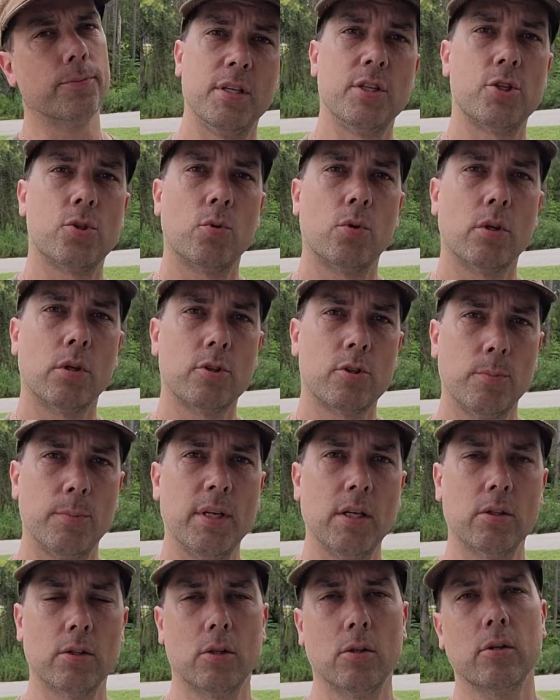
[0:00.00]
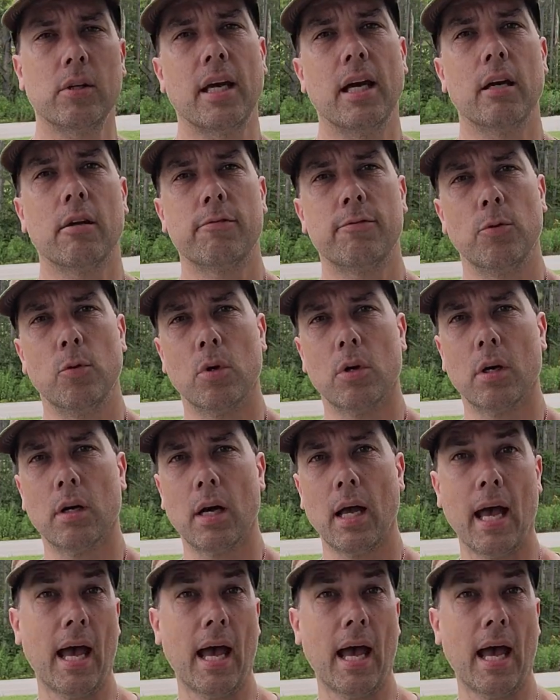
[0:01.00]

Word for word: Be sure to be on the lookout for